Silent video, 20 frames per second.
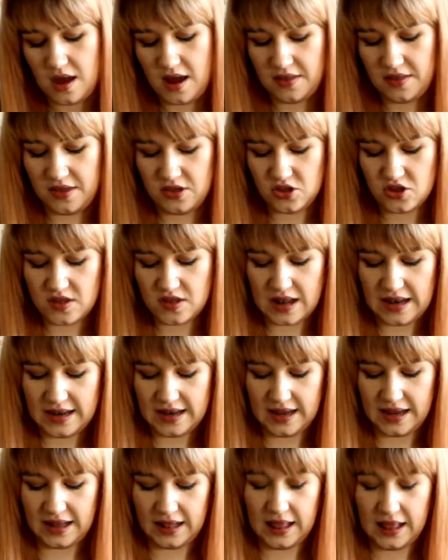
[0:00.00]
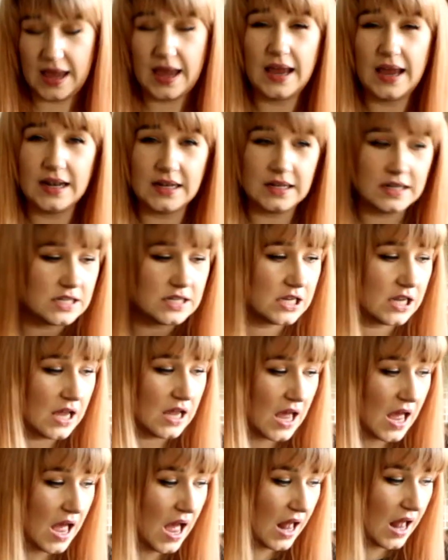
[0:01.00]
and then just a little hint
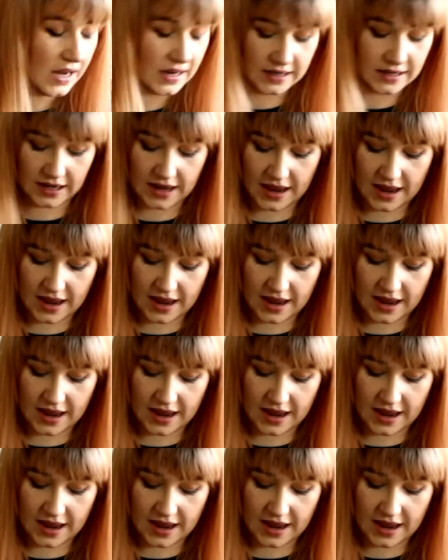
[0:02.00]
a little